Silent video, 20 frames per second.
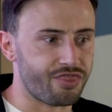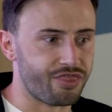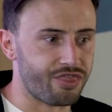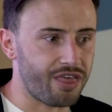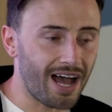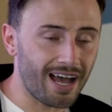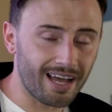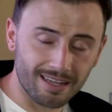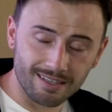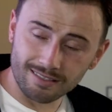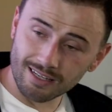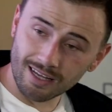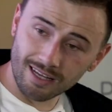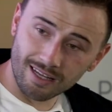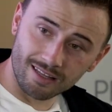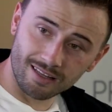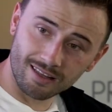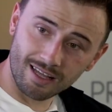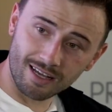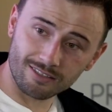That is
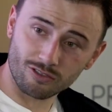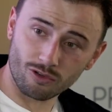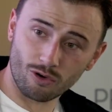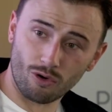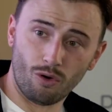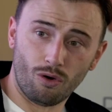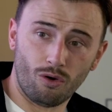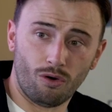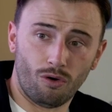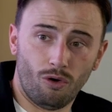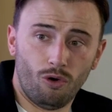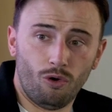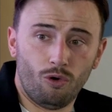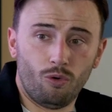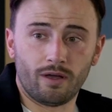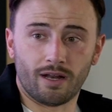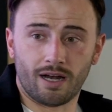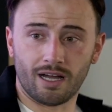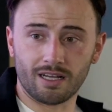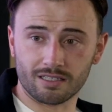it. That's all
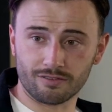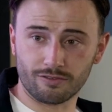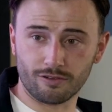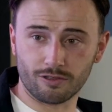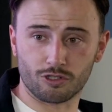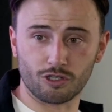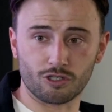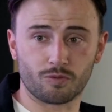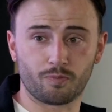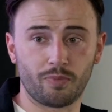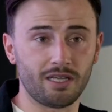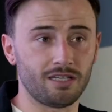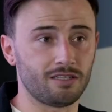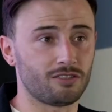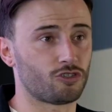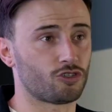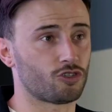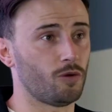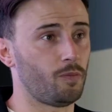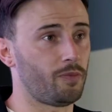we ask for. Just be
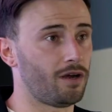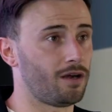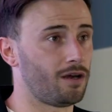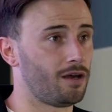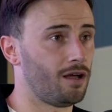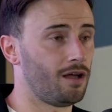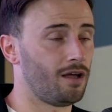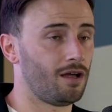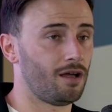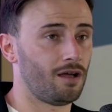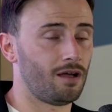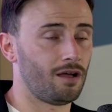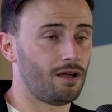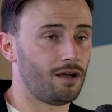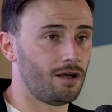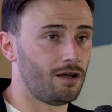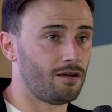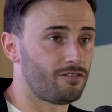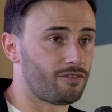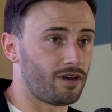super.
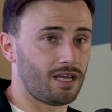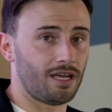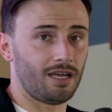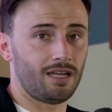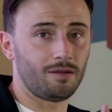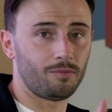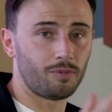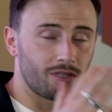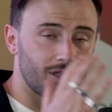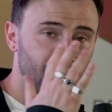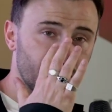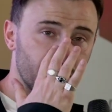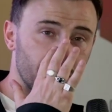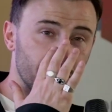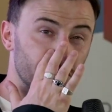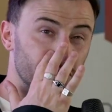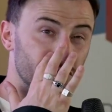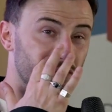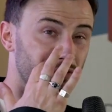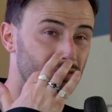For anybody
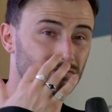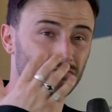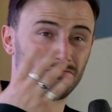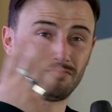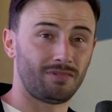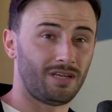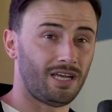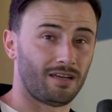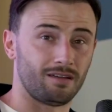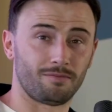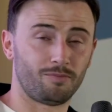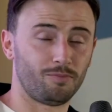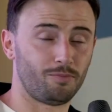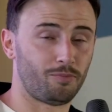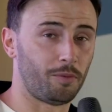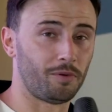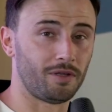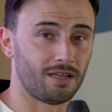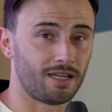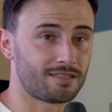who's
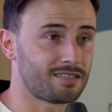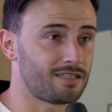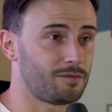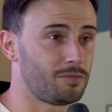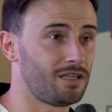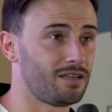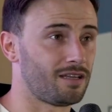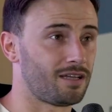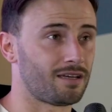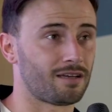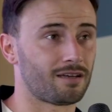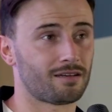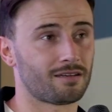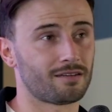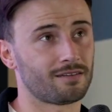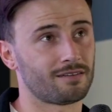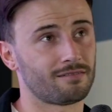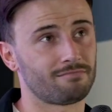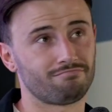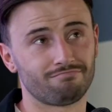probably listening to me, like,
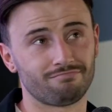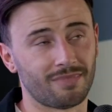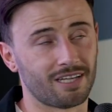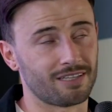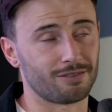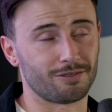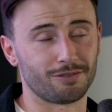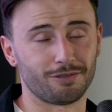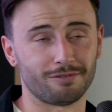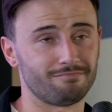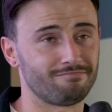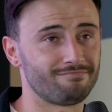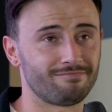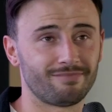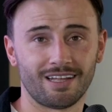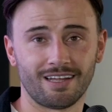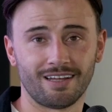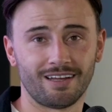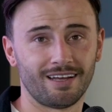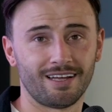I don't know,
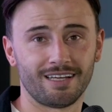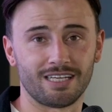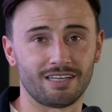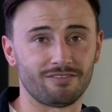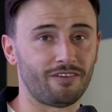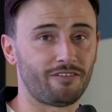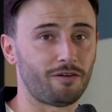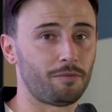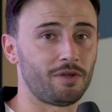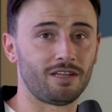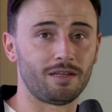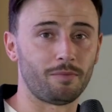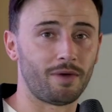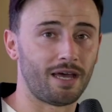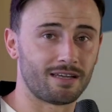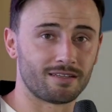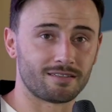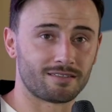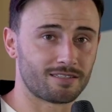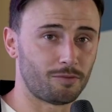you've never really
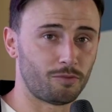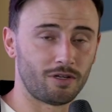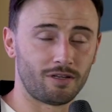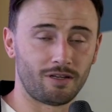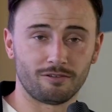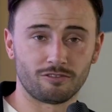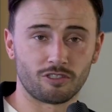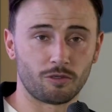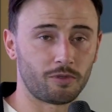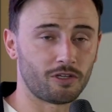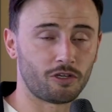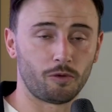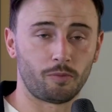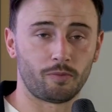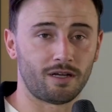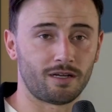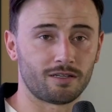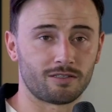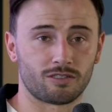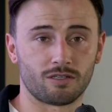met someone
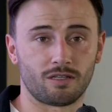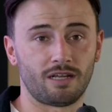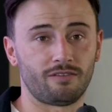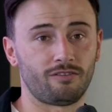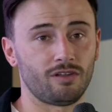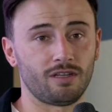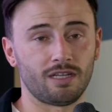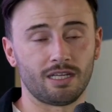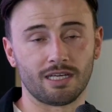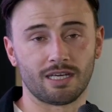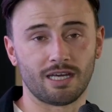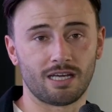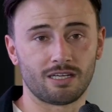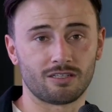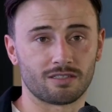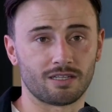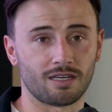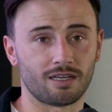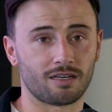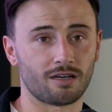LGBTQ+, or never really
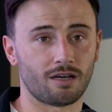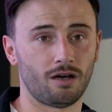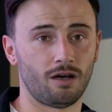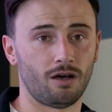engaged, like,